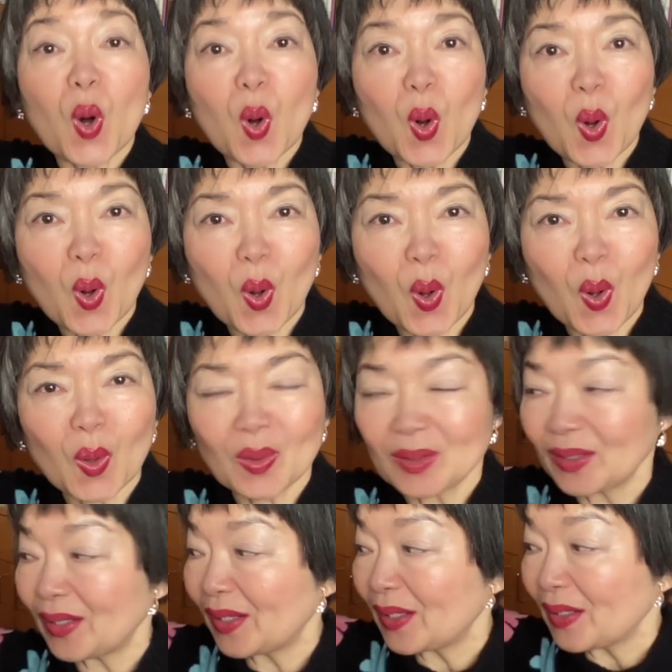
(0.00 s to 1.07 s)
Ho,
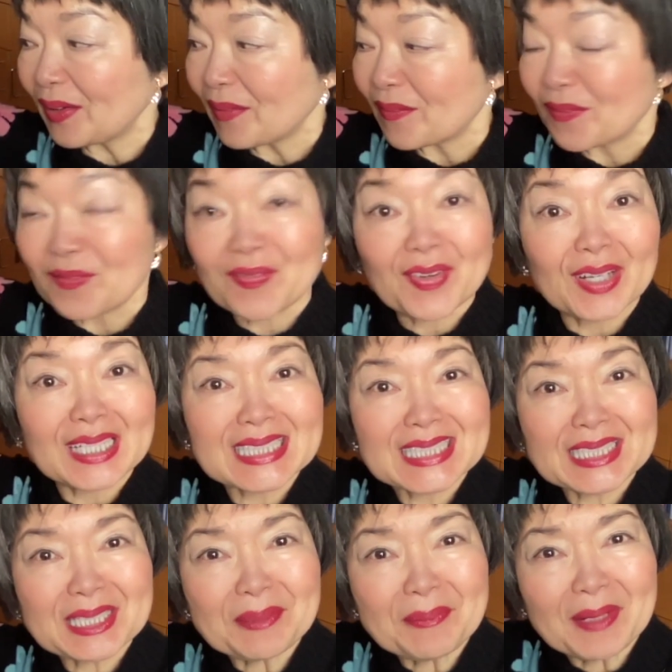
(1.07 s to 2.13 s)
very
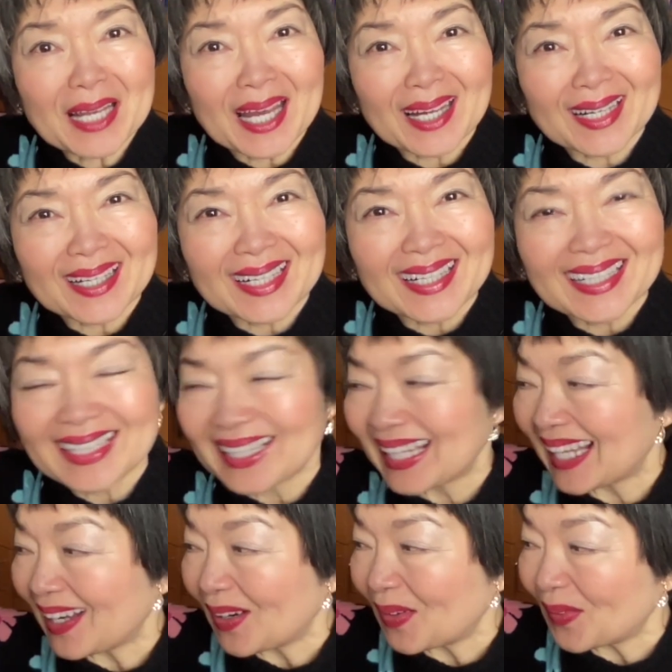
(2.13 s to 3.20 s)
similar,
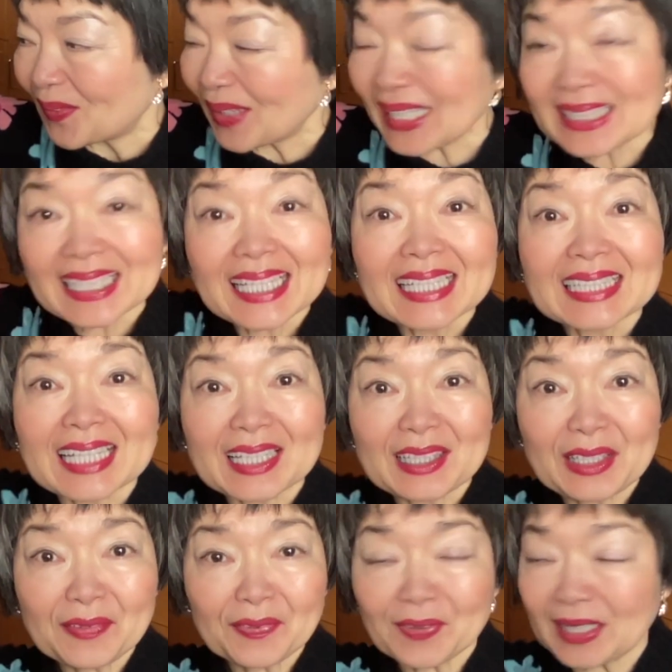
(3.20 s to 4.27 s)
right? The
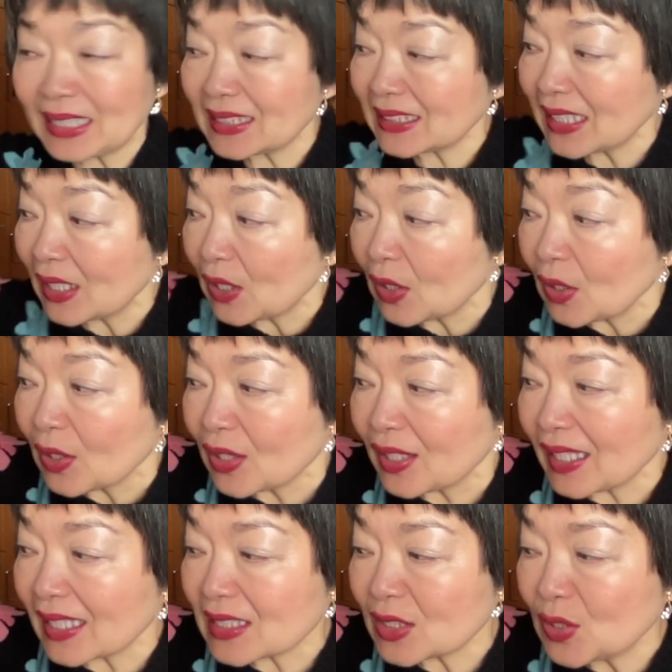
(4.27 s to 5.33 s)
difference,
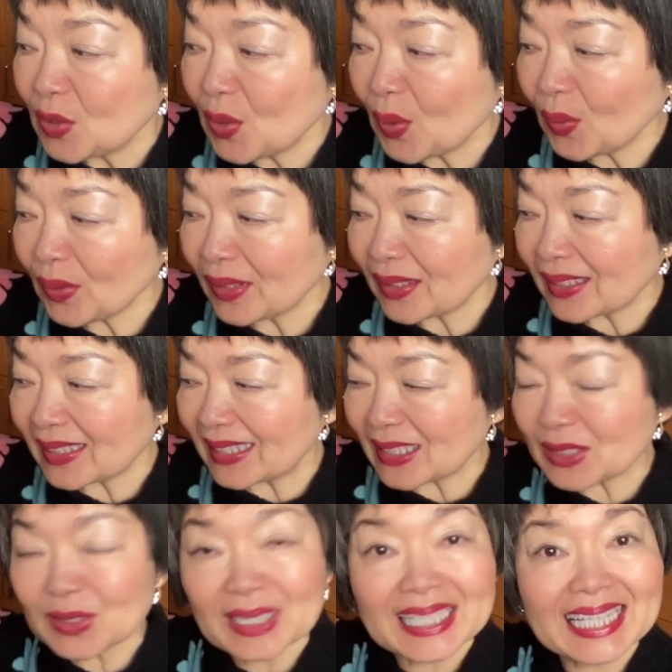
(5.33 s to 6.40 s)
there's no
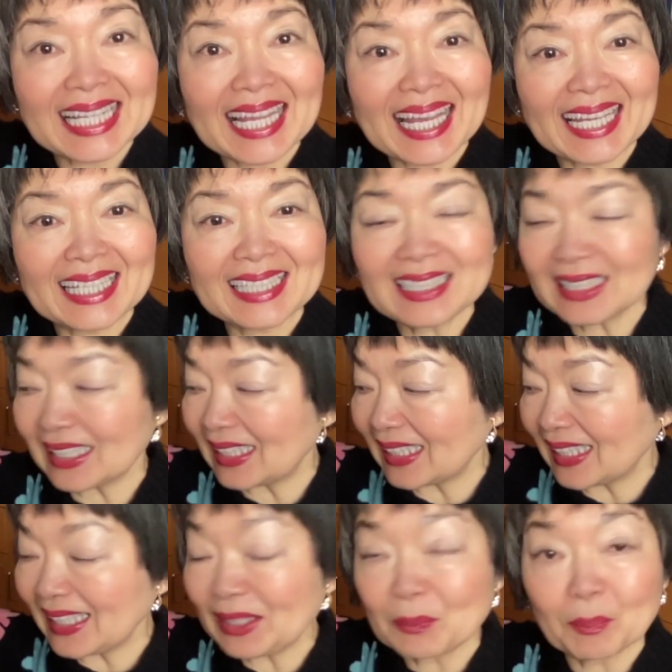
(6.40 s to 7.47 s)
this line
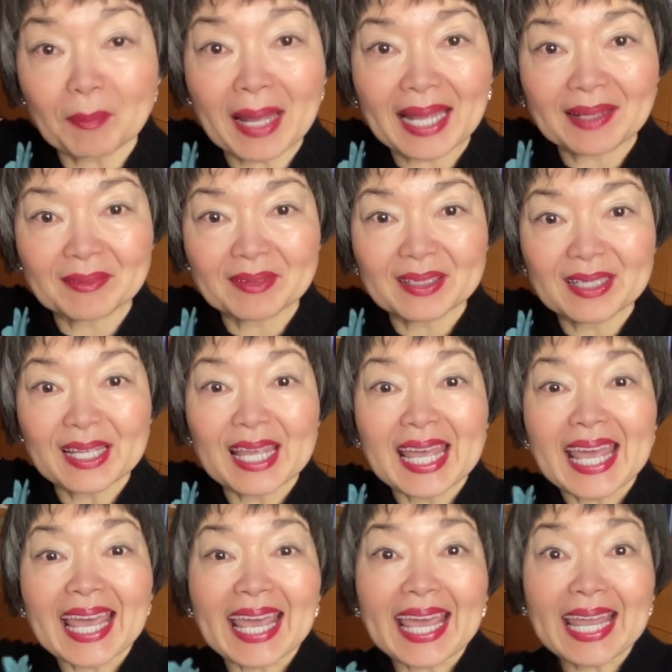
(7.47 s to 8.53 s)
in ma.
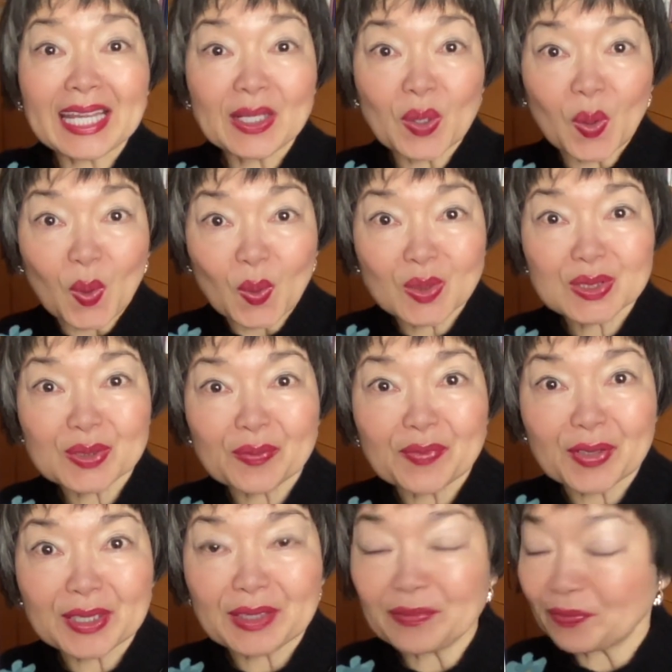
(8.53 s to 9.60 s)
And also
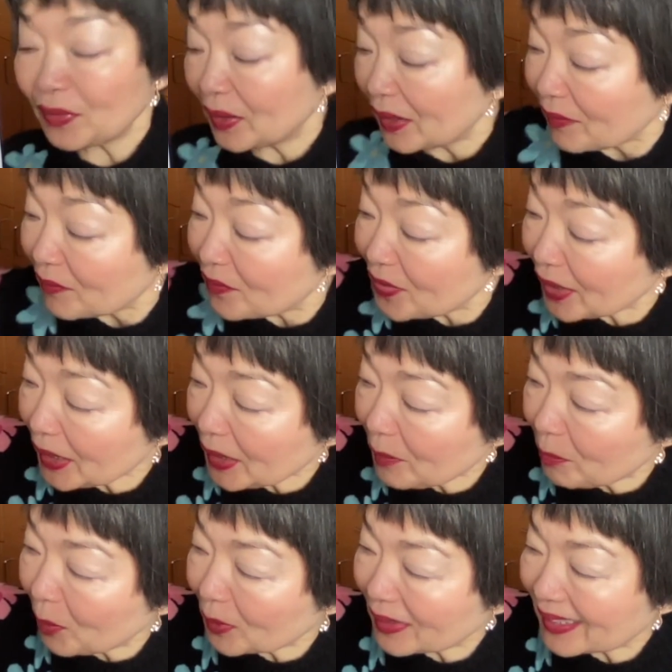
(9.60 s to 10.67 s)
very
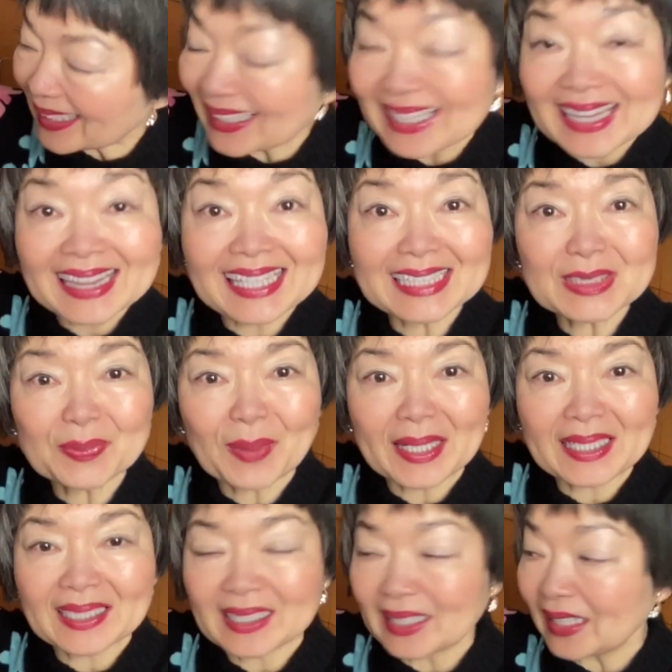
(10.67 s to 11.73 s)
important, this
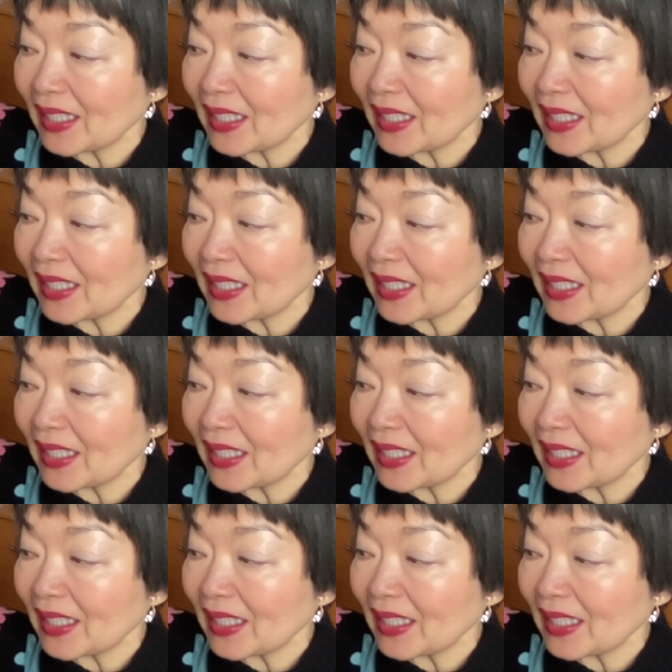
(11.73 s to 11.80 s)
one.